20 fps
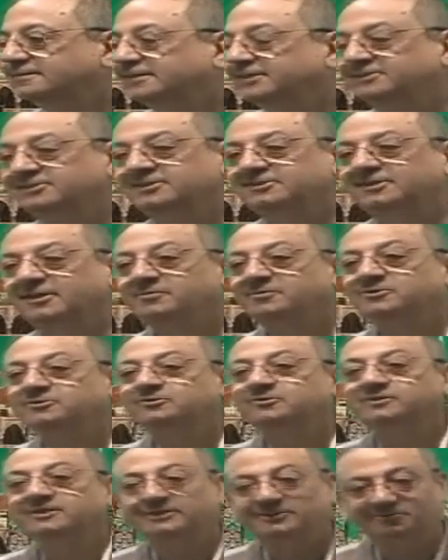is it
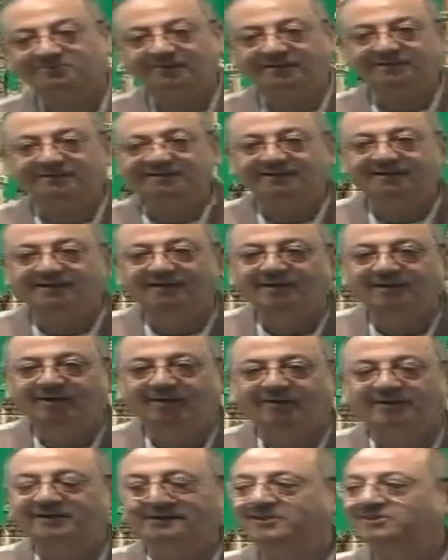tamizu nisbat
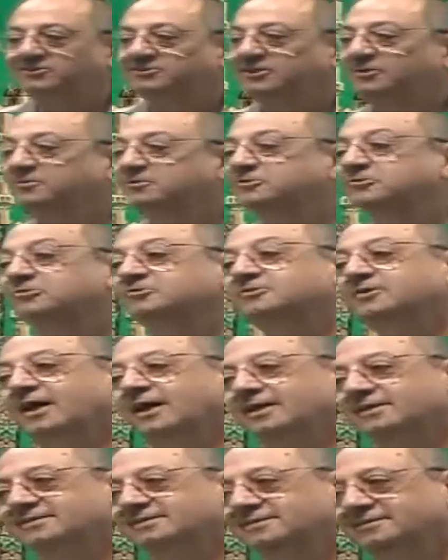or it is tamizu
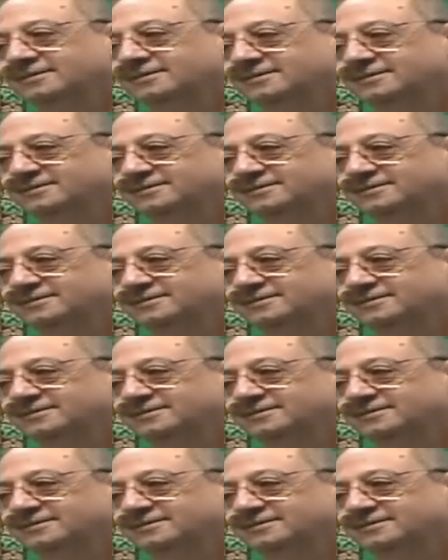zat?